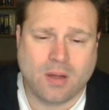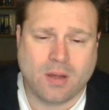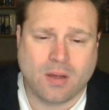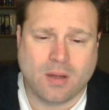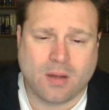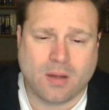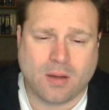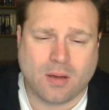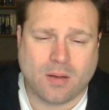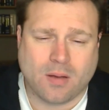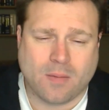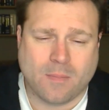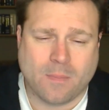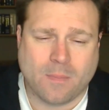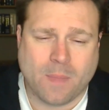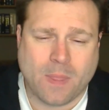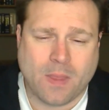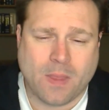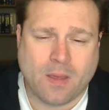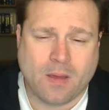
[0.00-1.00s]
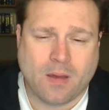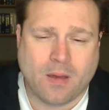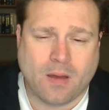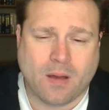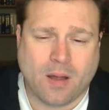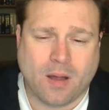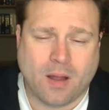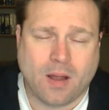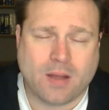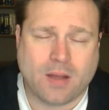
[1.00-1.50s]

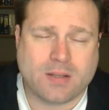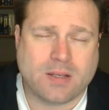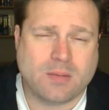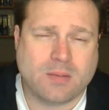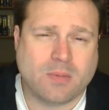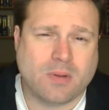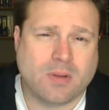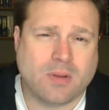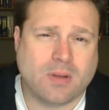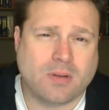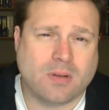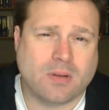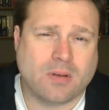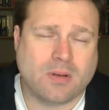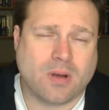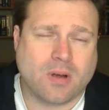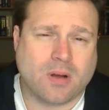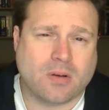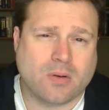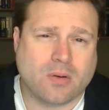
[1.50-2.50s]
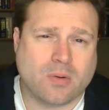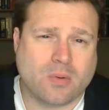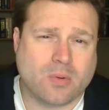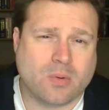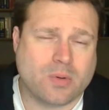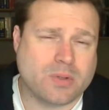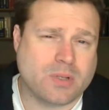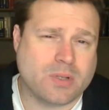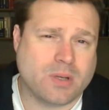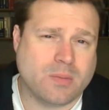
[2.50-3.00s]
I seem to think that Dr.
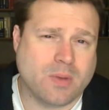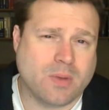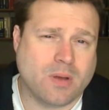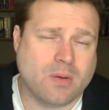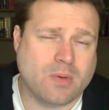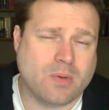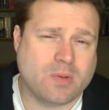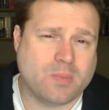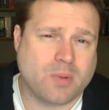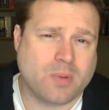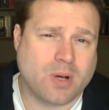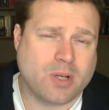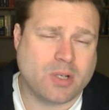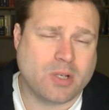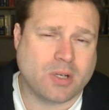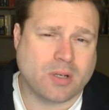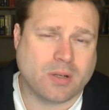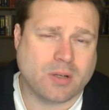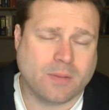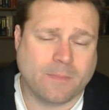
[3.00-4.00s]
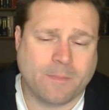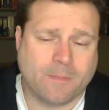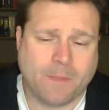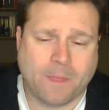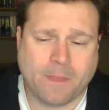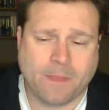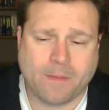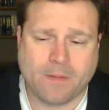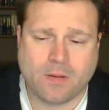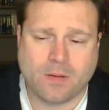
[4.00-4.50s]
Oule's email was prescient.
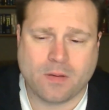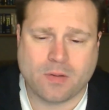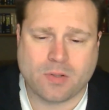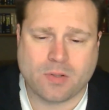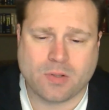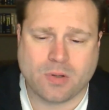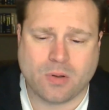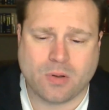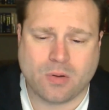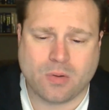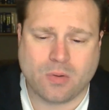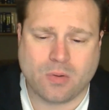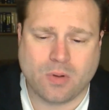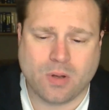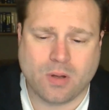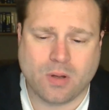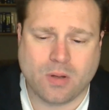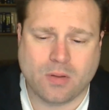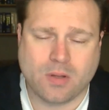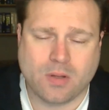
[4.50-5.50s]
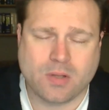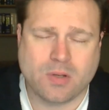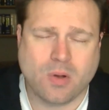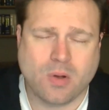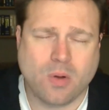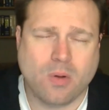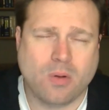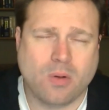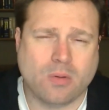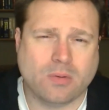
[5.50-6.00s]
So this
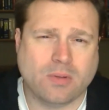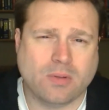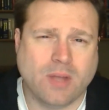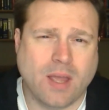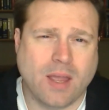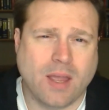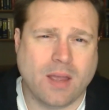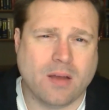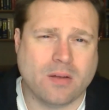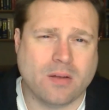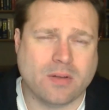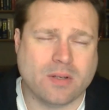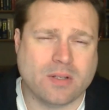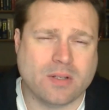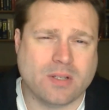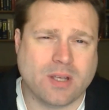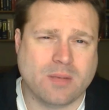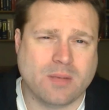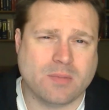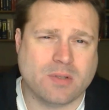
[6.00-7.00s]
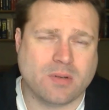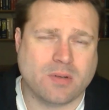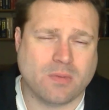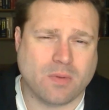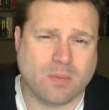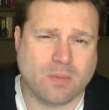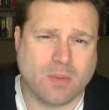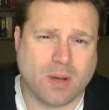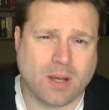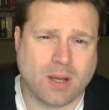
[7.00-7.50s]
whole tale just seems
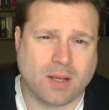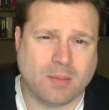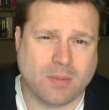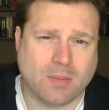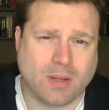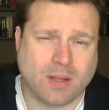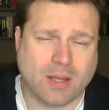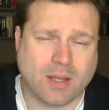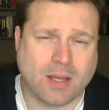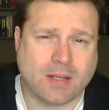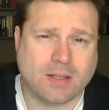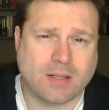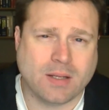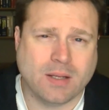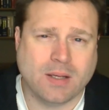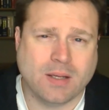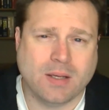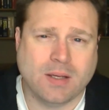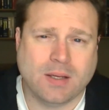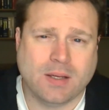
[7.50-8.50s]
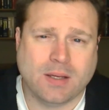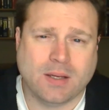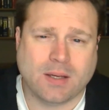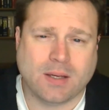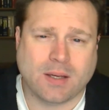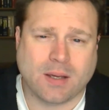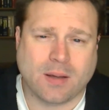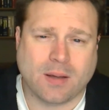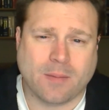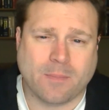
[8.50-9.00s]
to remind me that
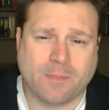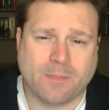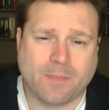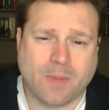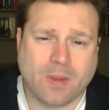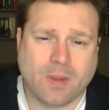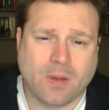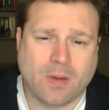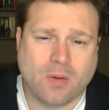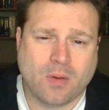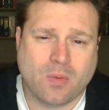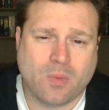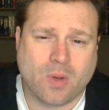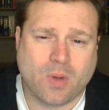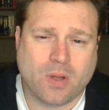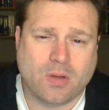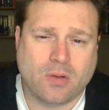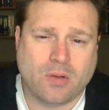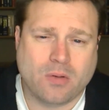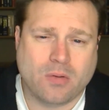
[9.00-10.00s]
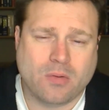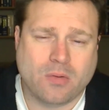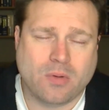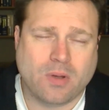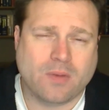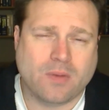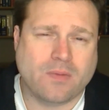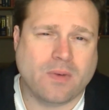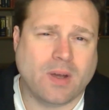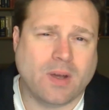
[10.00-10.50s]
when you
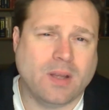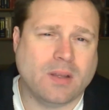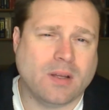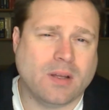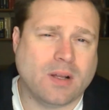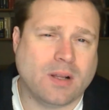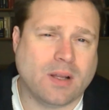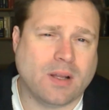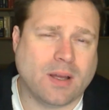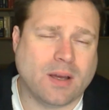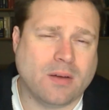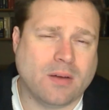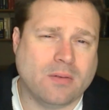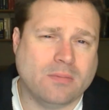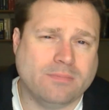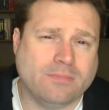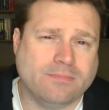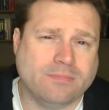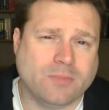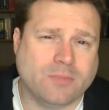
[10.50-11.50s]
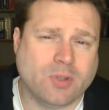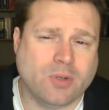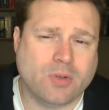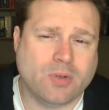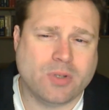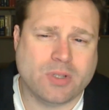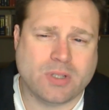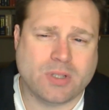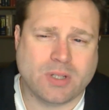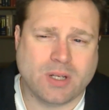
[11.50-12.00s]
invite the clown,
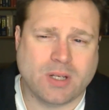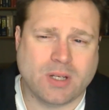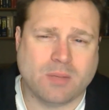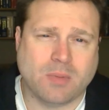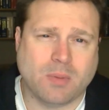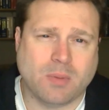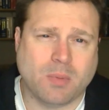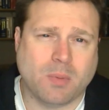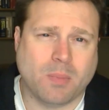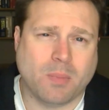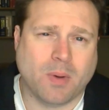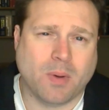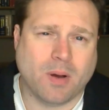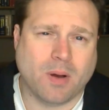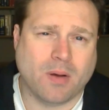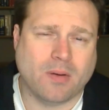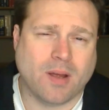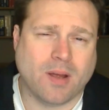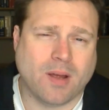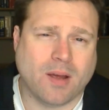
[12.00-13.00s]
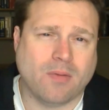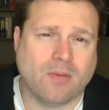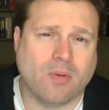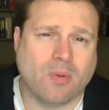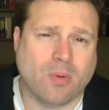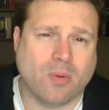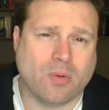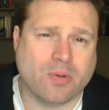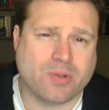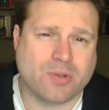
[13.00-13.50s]
you just need to be prepared to have
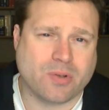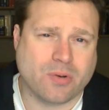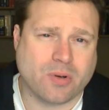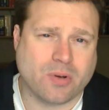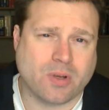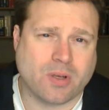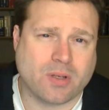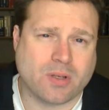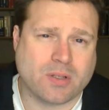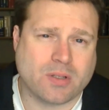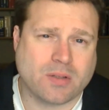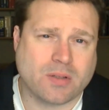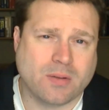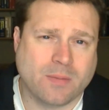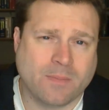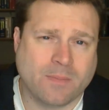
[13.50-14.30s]
the whole circus.